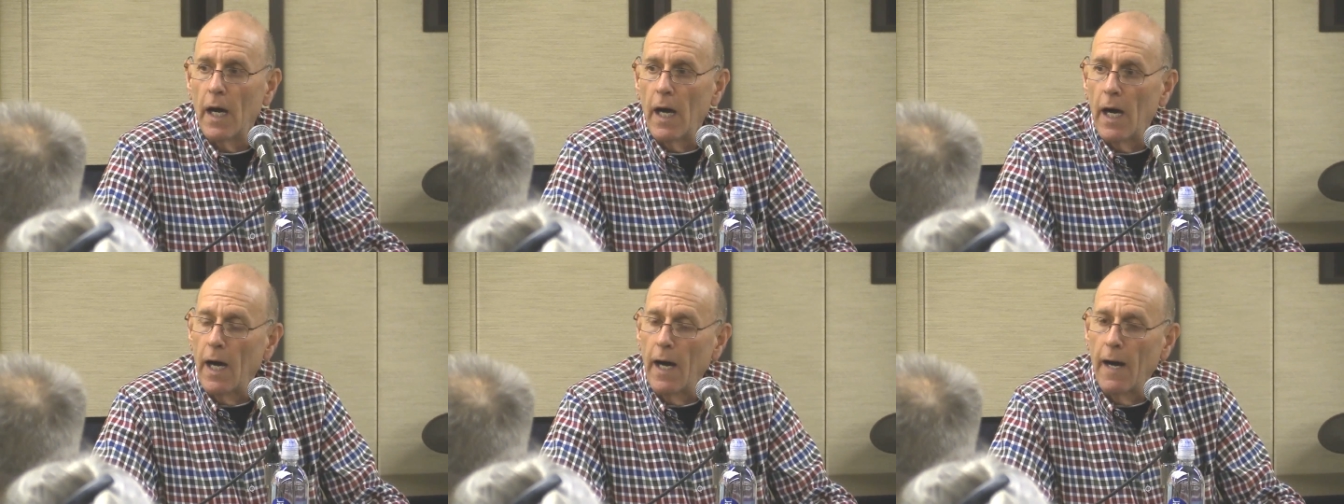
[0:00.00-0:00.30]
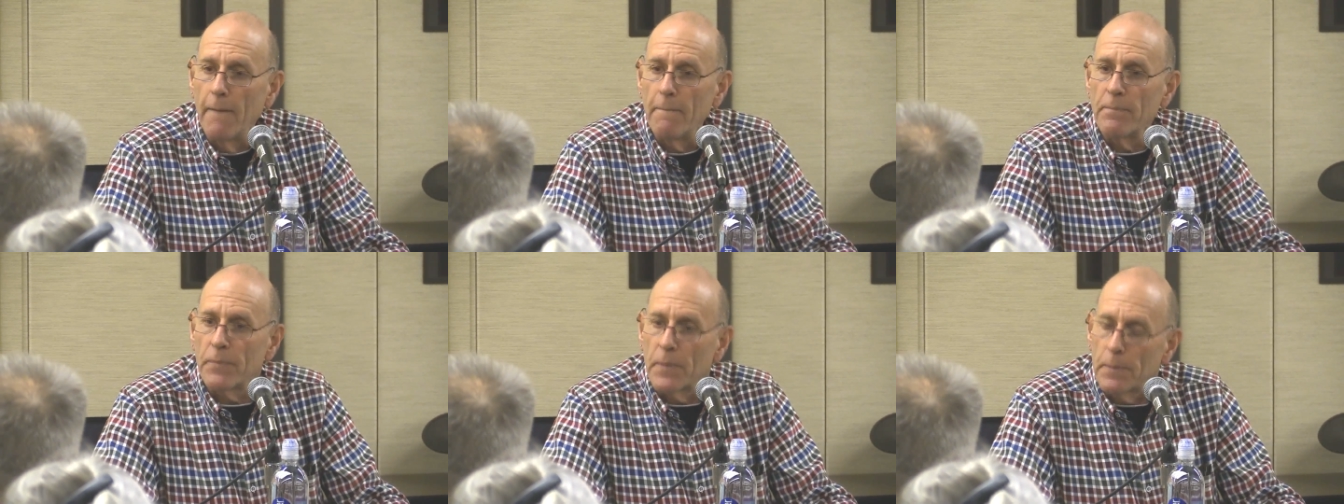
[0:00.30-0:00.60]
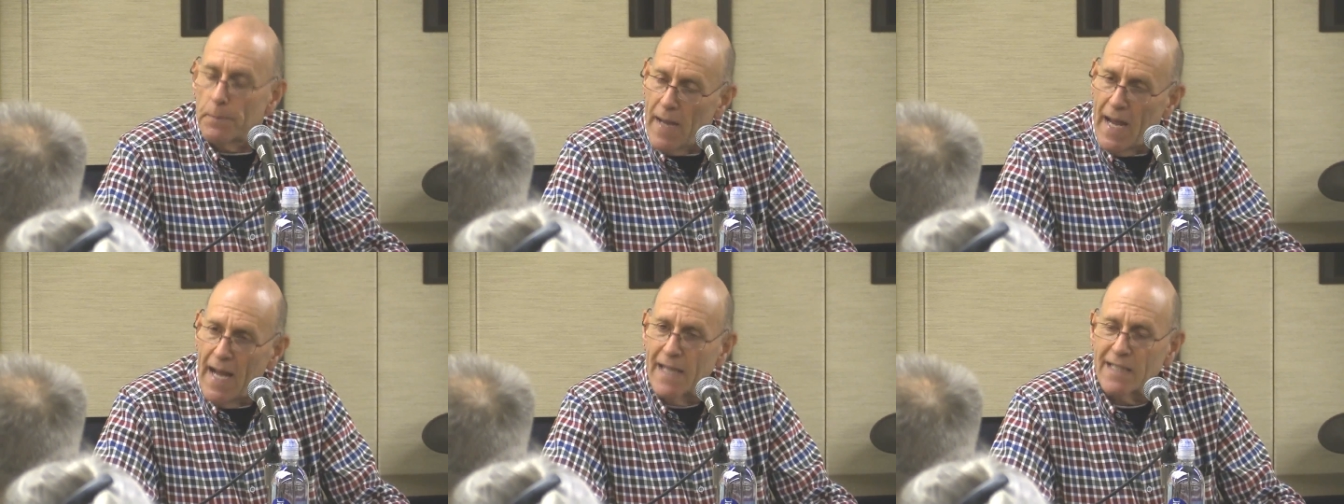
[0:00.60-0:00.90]
Um,
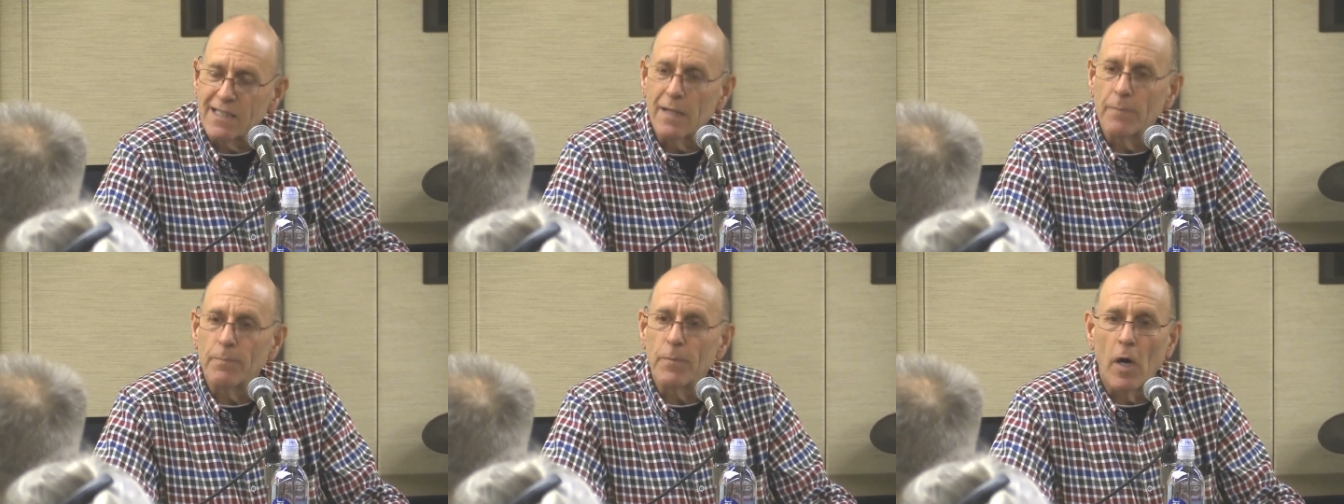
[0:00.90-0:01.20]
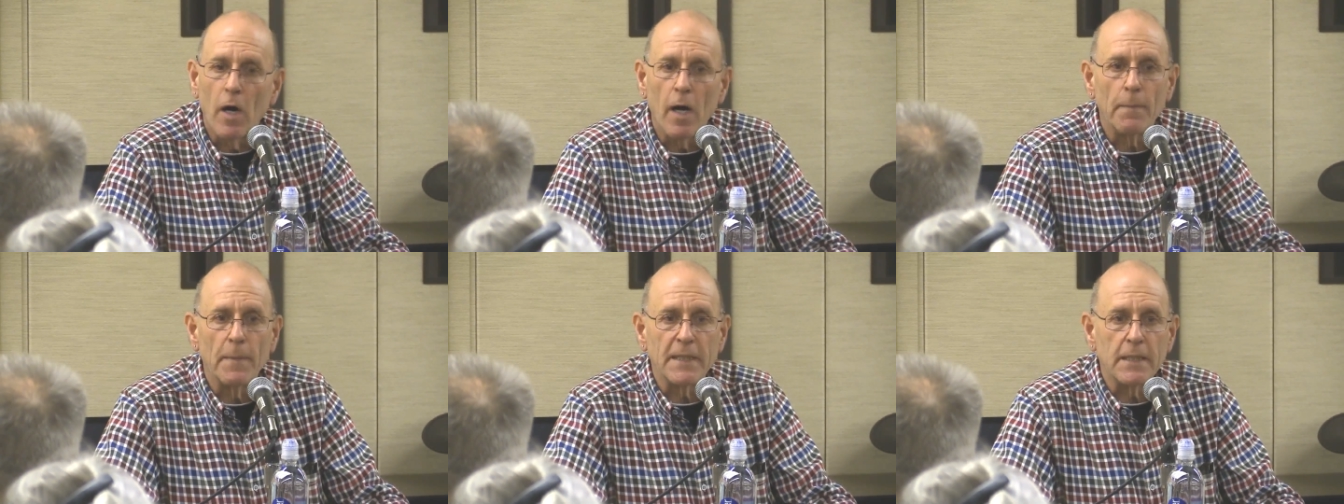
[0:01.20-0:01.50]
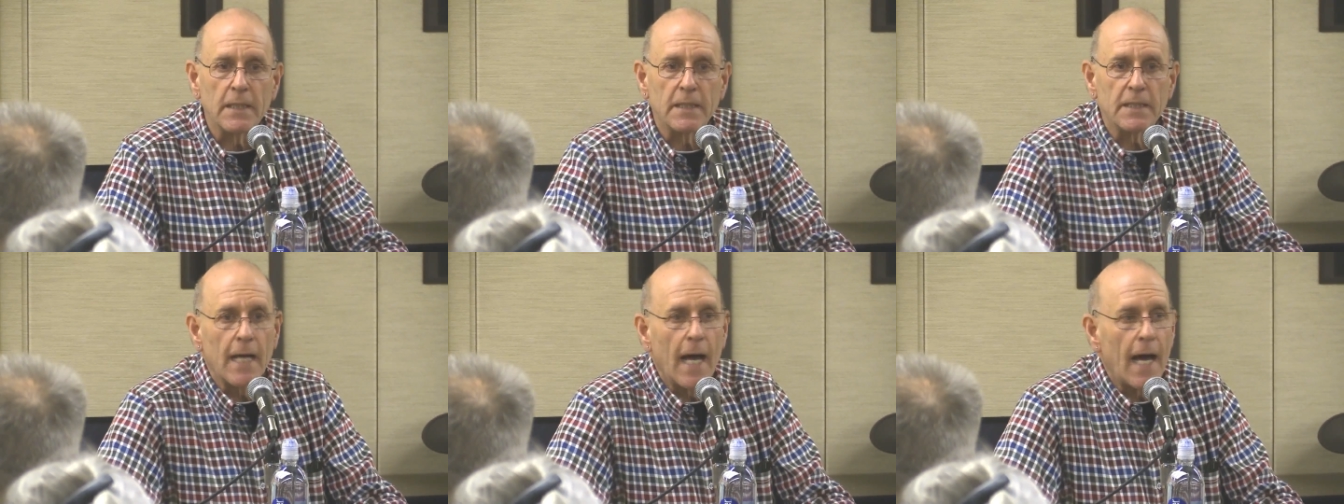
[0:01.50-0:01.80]
passed the bar,
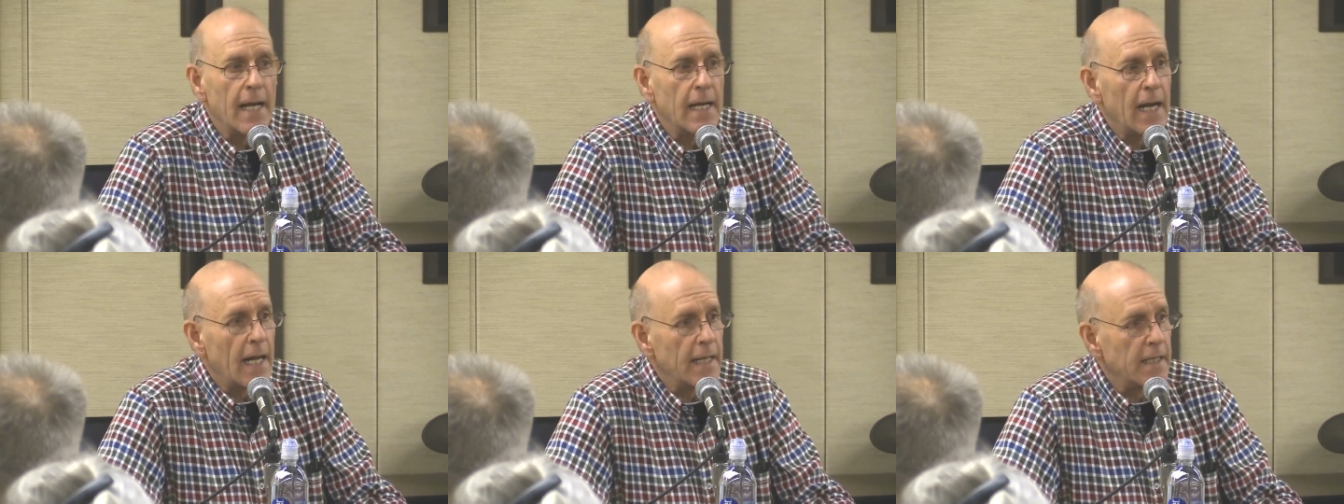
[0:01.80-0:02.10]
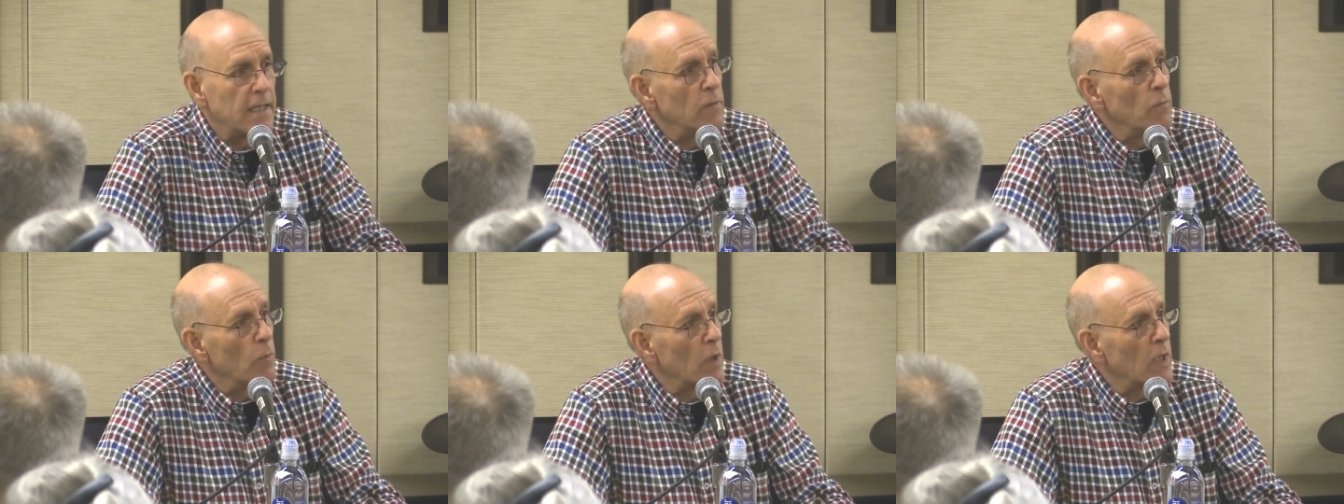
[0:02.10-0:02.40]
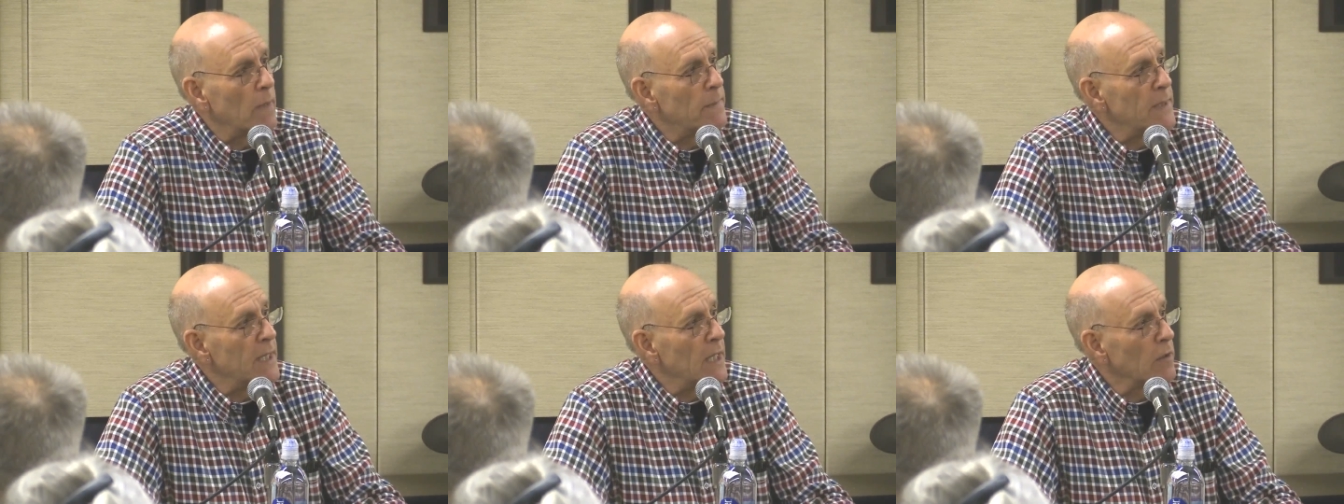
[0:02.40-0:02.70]
but decided I didn't
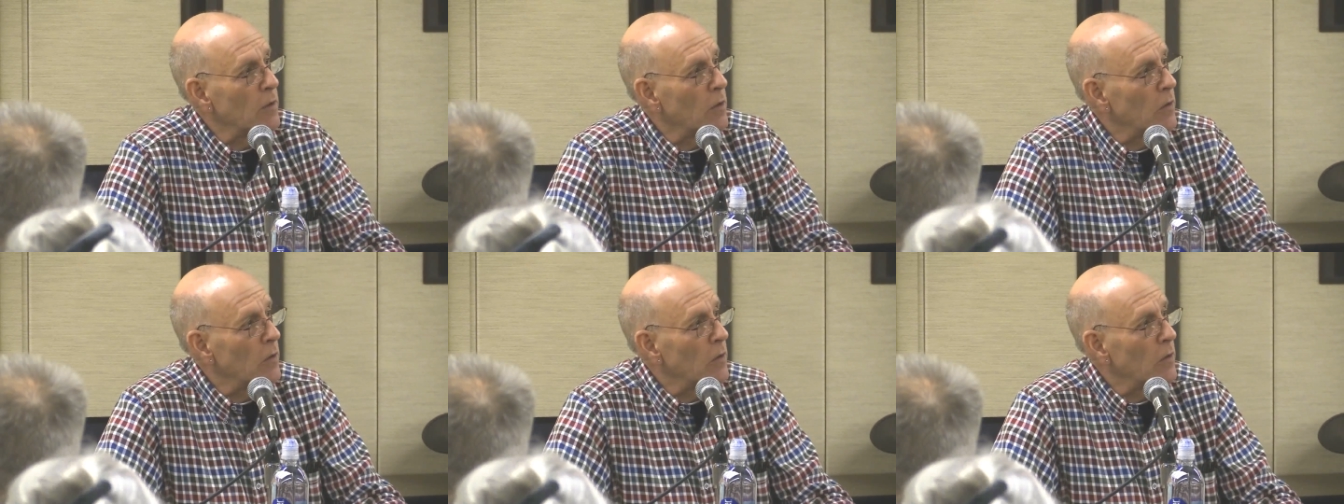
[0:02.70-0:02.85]
want to be a